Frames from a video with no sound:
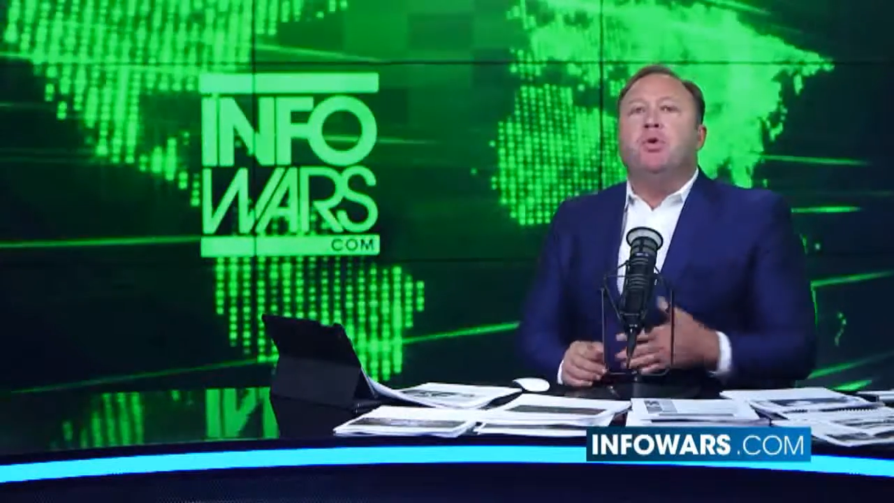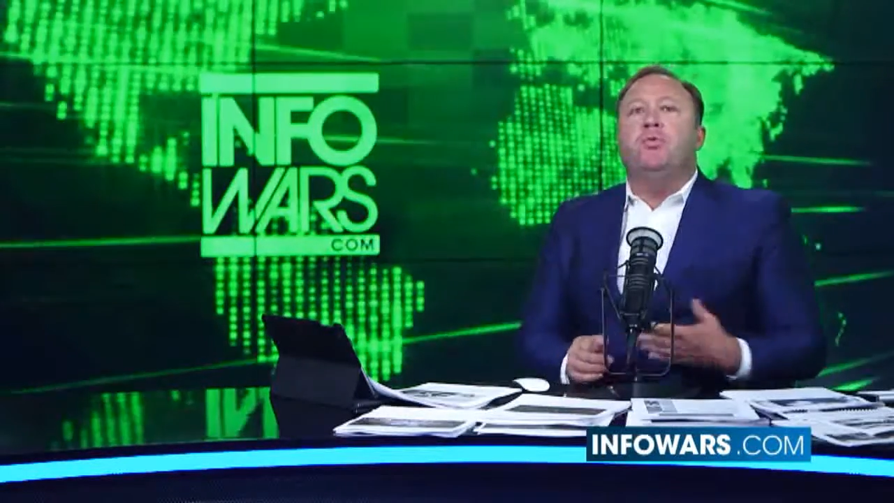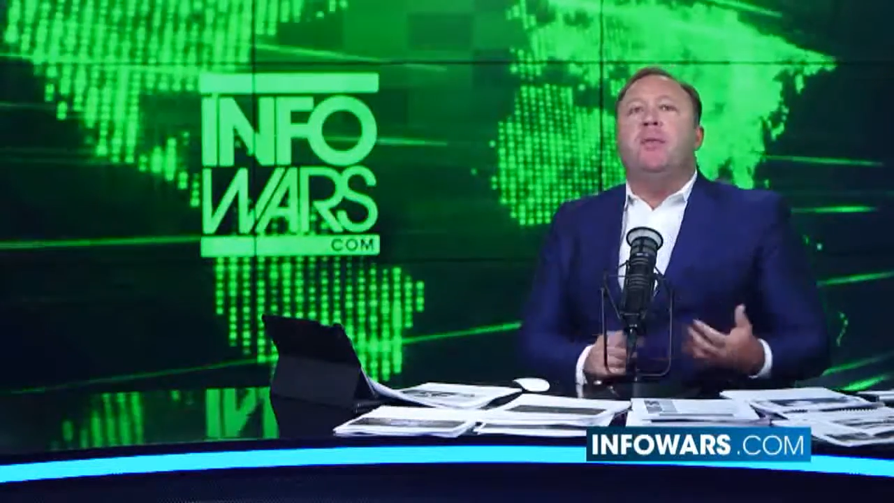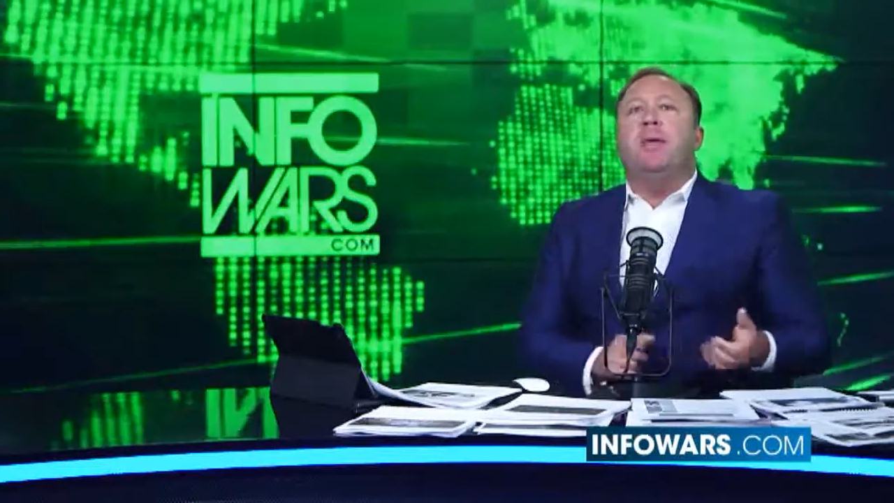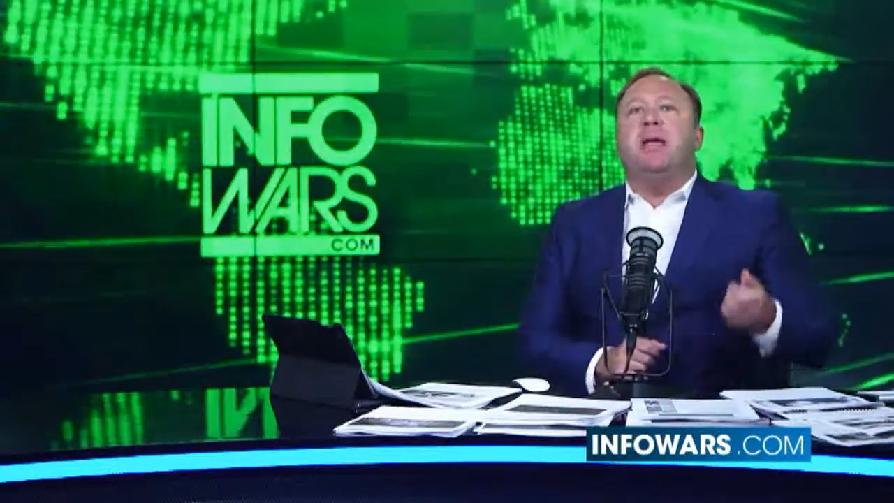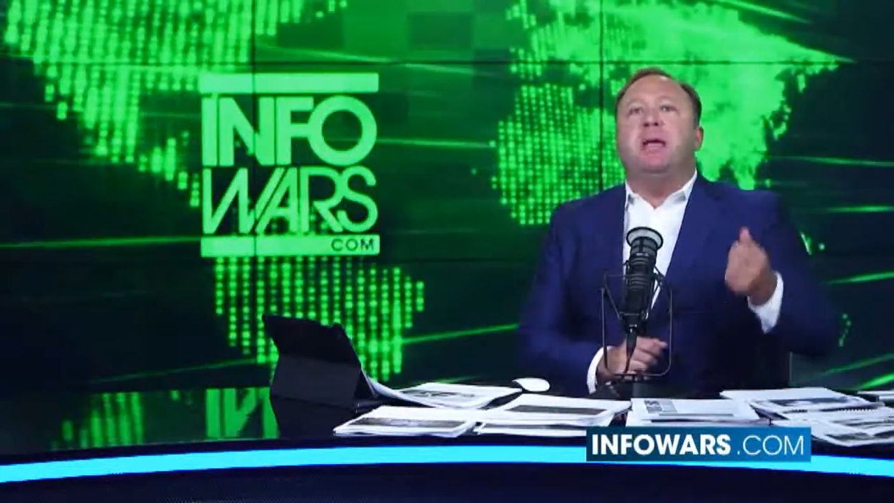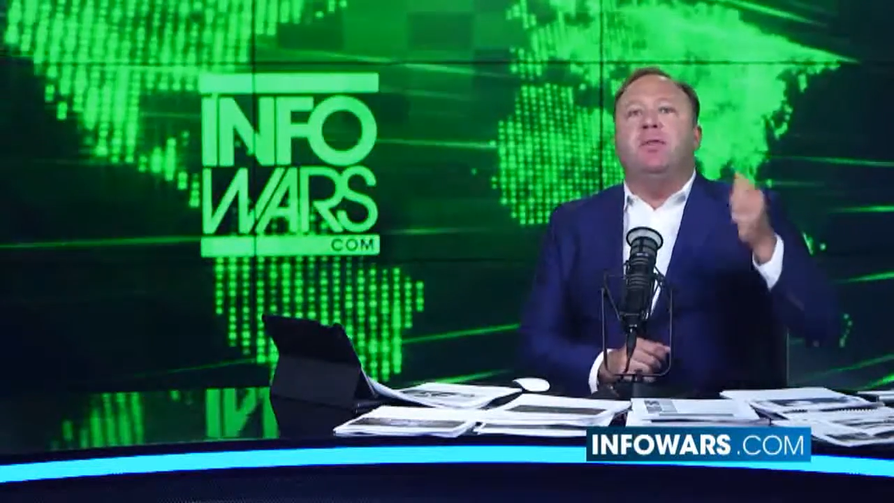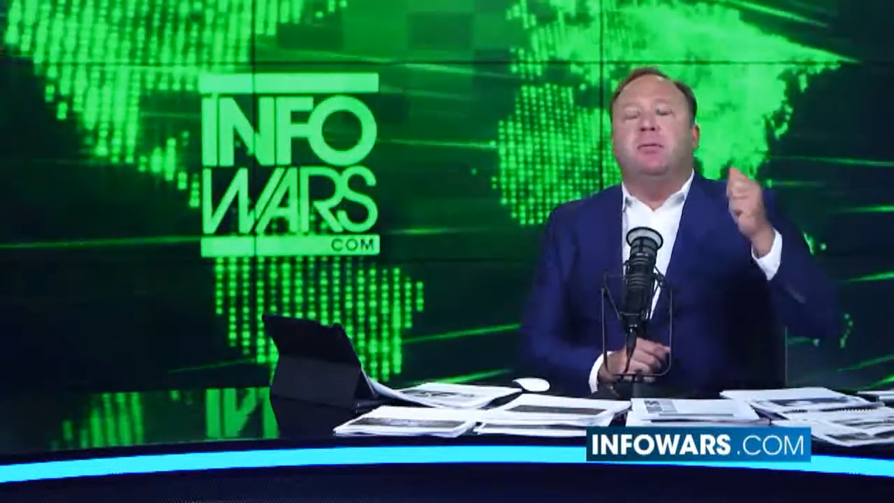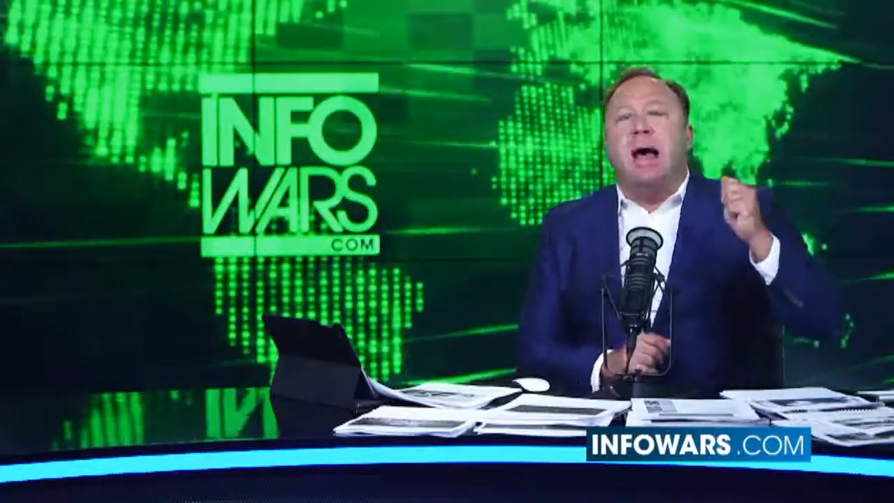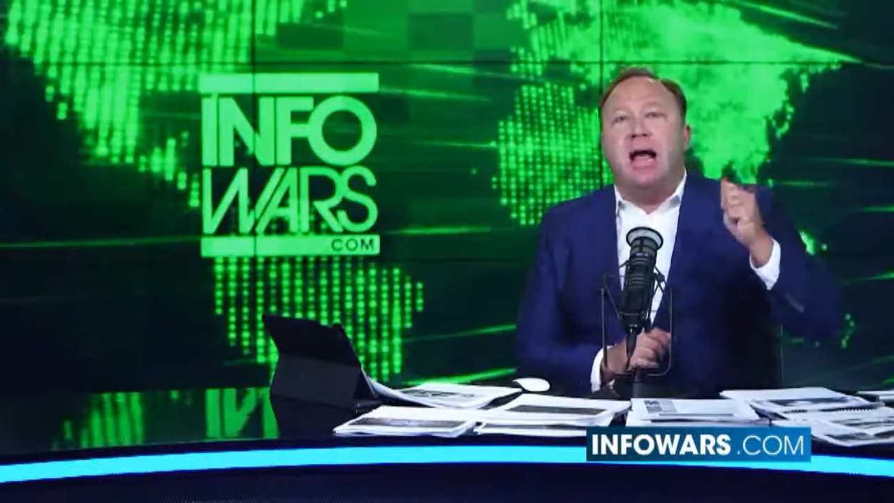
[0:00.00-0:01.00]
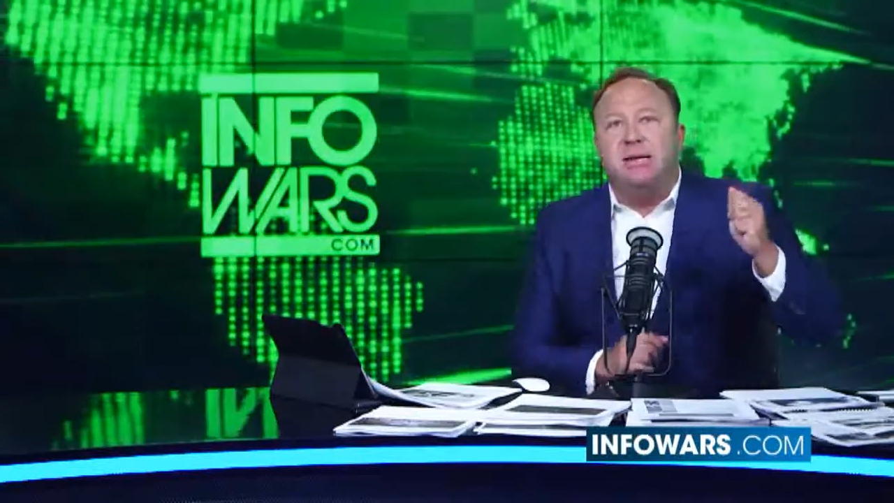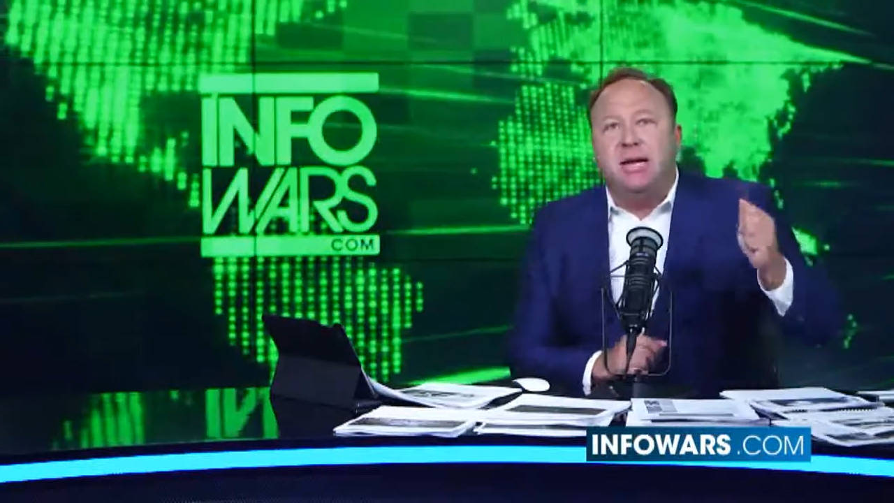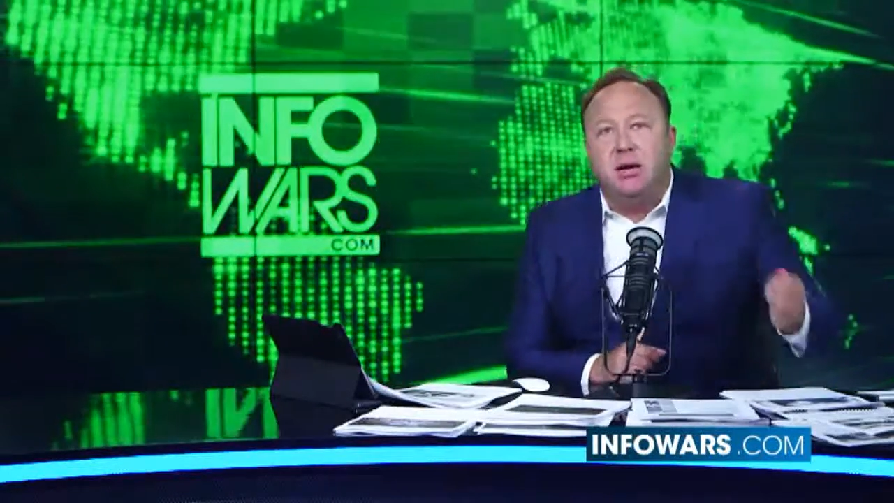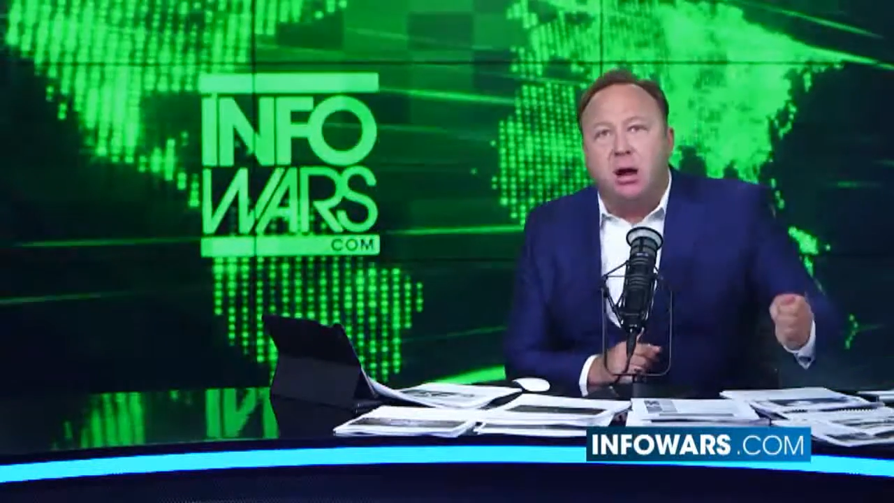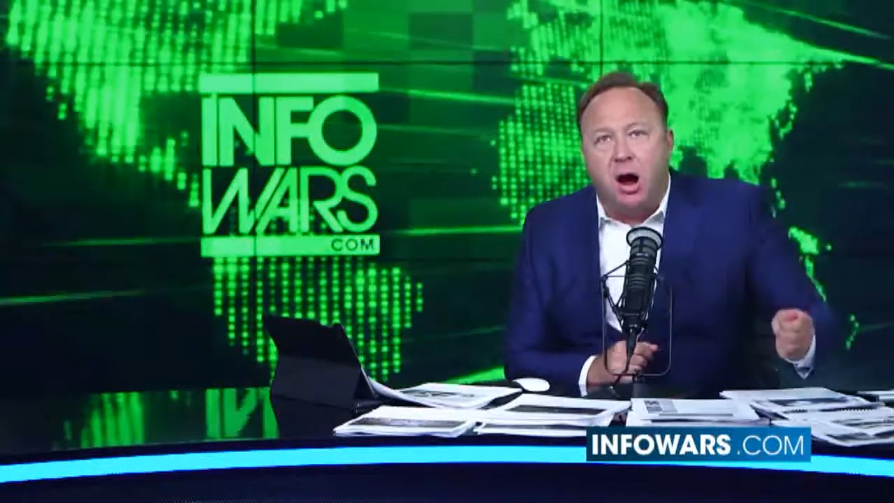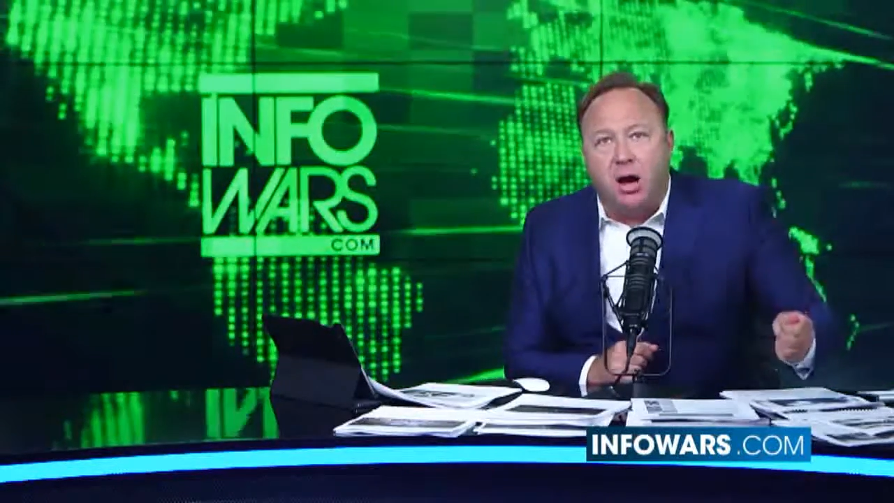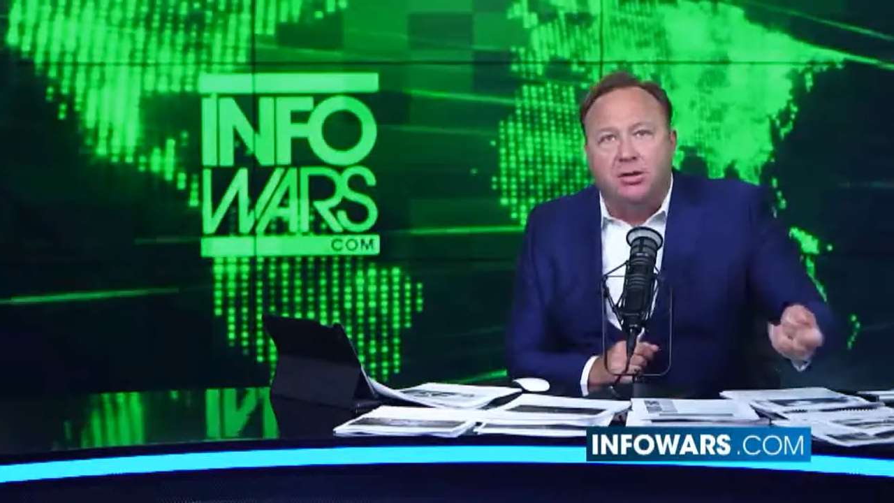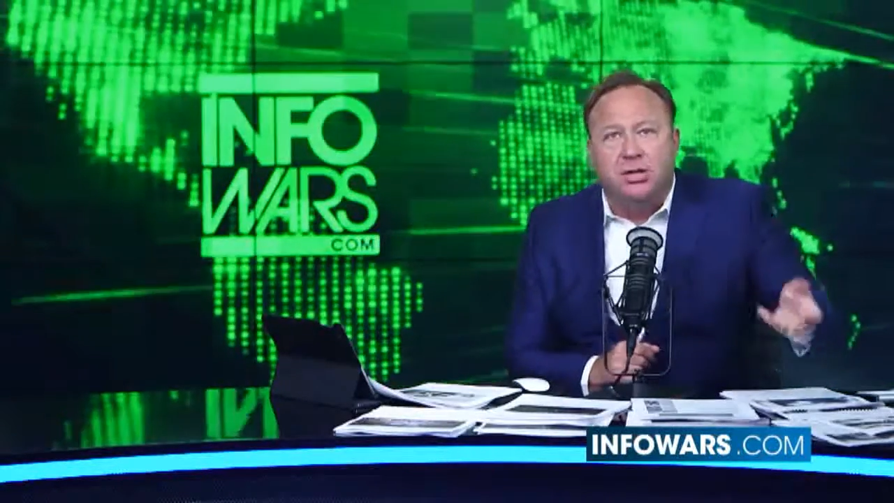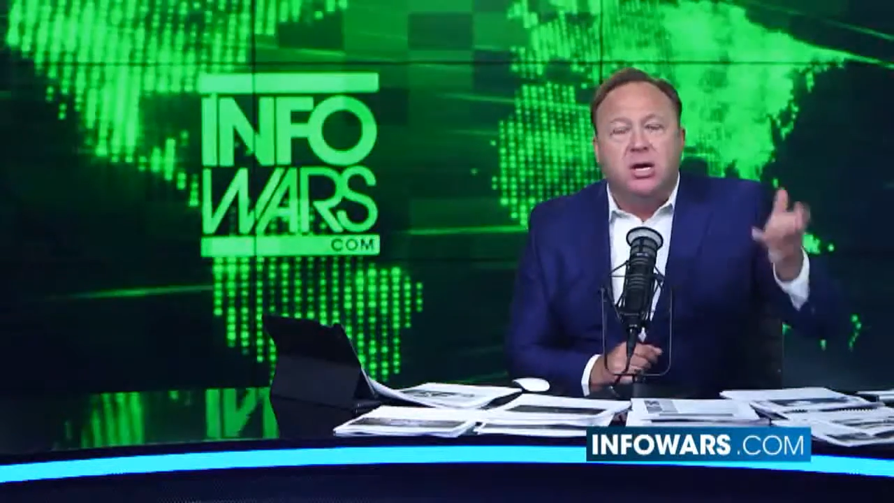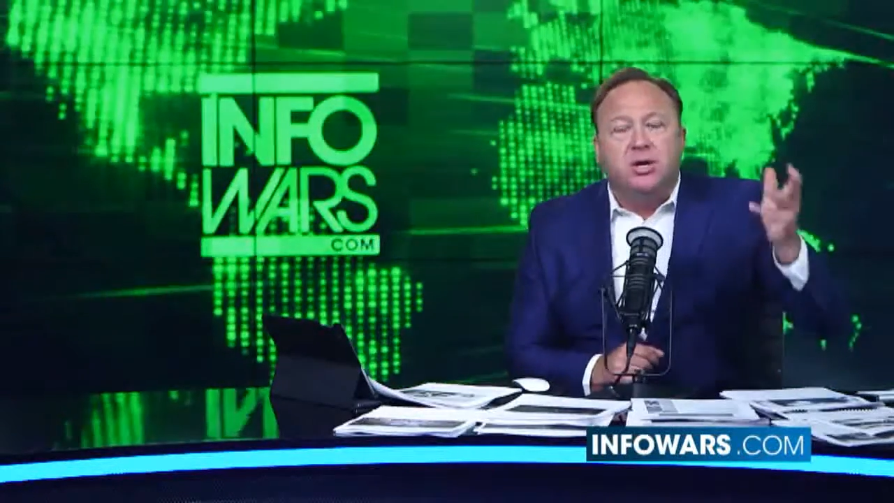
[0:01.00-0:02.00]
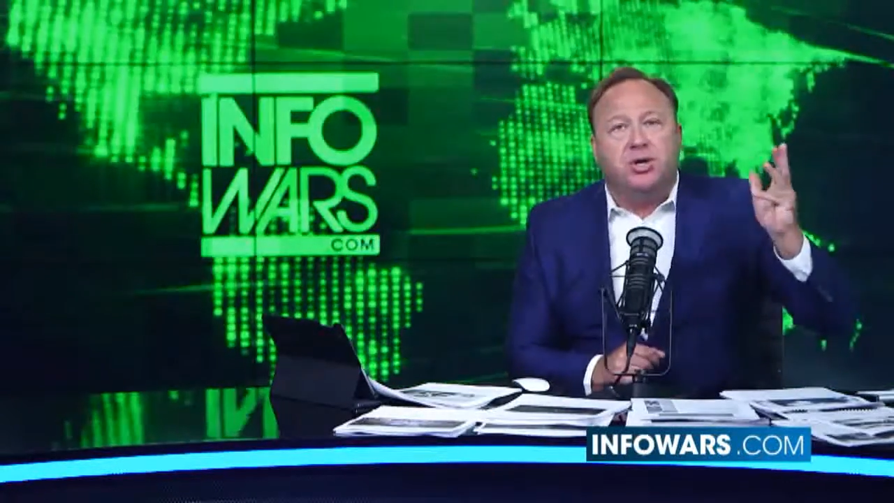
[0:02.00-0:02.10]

who then they give them ID cards,